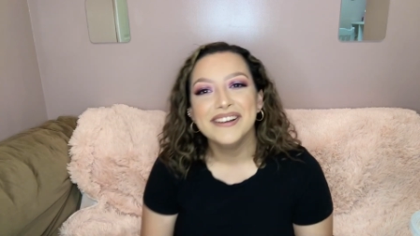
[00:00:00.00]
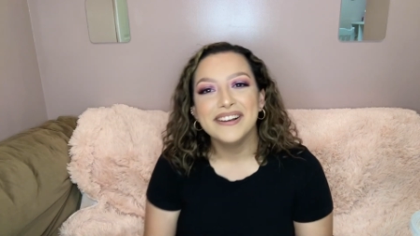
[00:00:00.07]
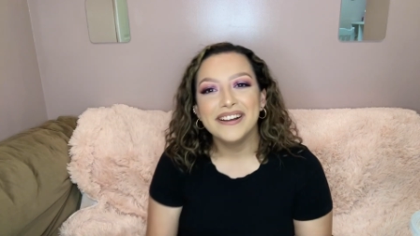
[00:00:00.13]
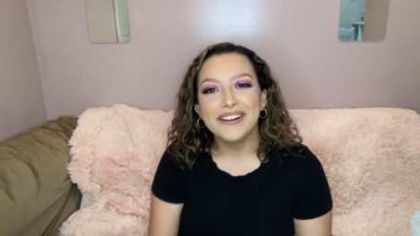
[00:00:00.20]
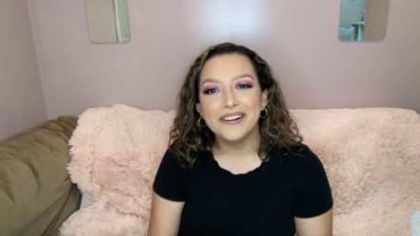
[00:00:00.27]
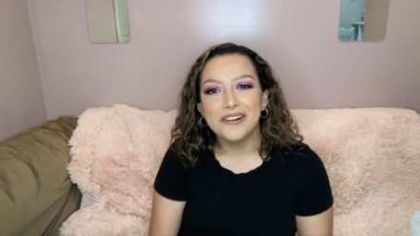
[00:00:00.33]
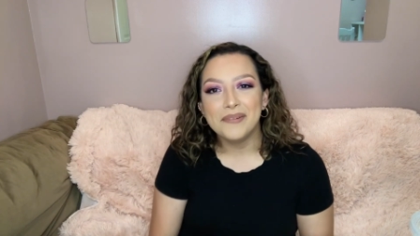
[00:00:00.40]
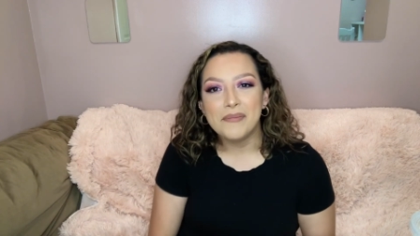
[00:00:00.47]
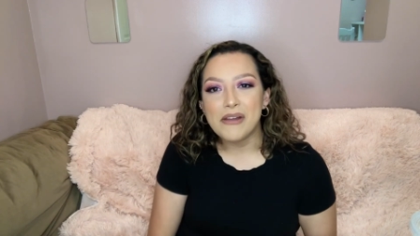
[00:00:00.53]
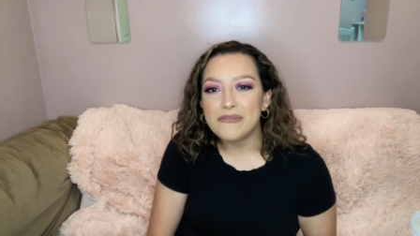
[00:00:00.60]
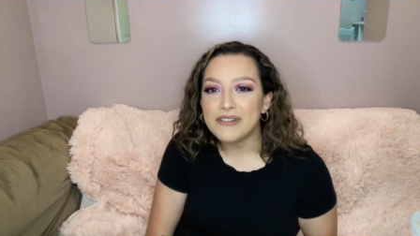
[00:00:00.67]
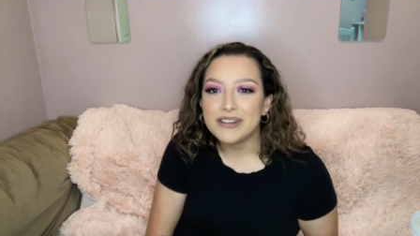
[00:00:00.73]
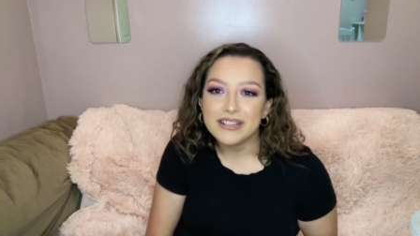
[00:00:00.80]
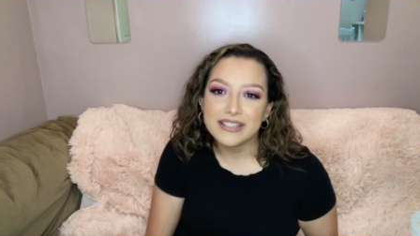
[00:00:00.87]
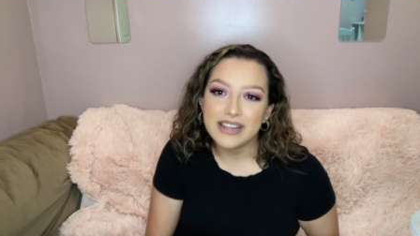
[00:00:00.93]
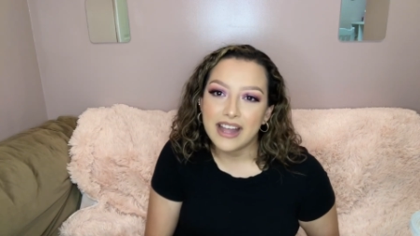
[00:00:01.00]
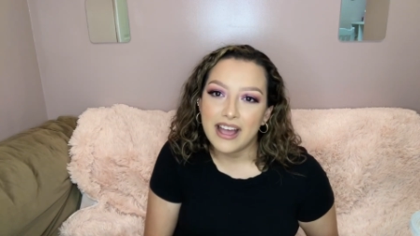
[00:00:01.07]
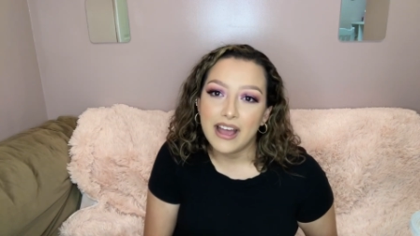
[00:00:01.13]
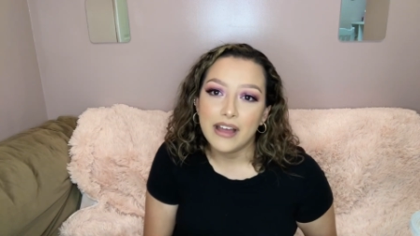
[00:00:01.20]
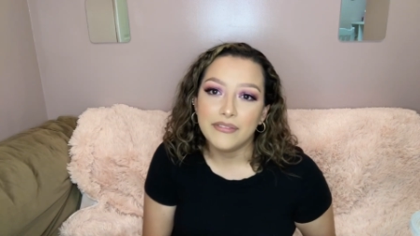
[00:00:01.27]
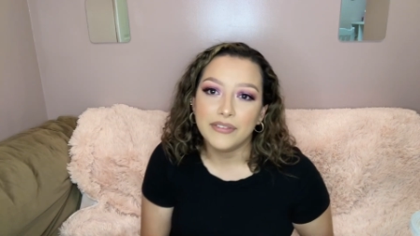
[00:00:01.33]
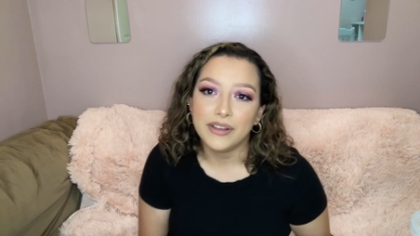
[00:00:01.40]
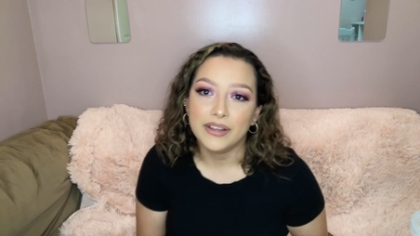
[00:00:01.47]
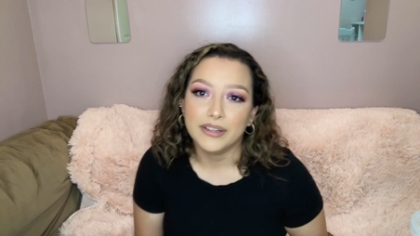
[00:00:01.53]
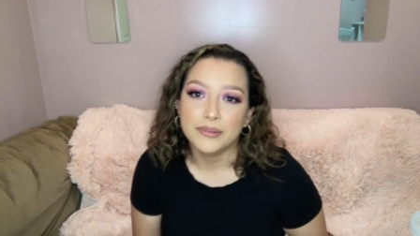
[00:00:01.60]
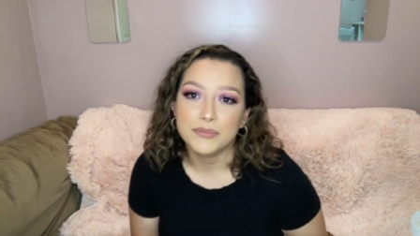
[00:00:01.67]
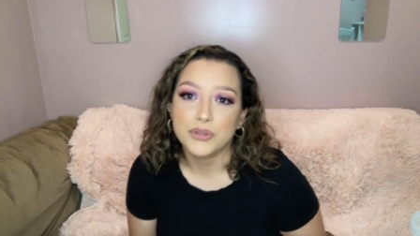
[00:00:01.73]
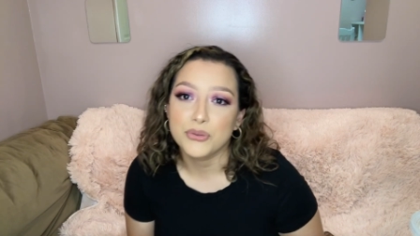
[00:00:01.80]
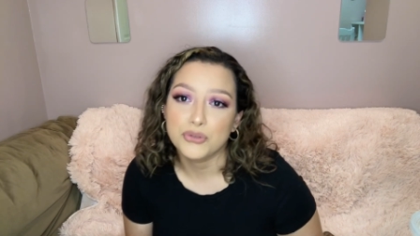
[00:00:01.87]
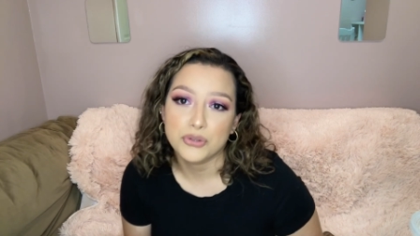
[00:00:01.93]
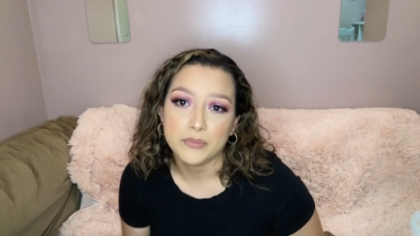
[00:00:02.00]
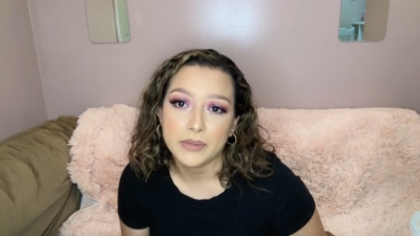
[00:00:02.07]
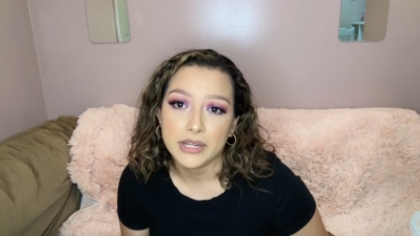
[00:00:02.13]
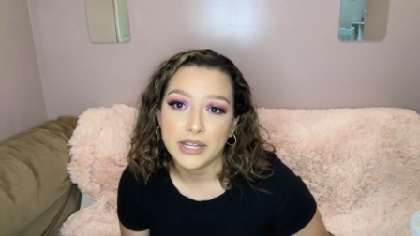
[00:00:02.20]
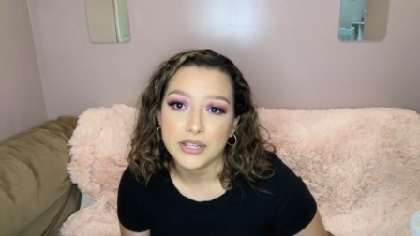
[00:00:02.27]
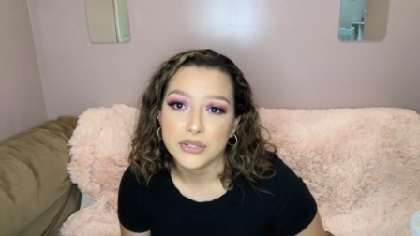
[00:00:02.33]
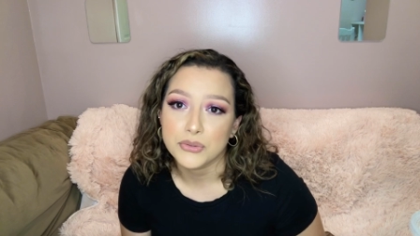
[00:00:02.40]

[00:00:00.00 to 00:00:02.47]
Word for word: um, my friend doesn't have um, social media,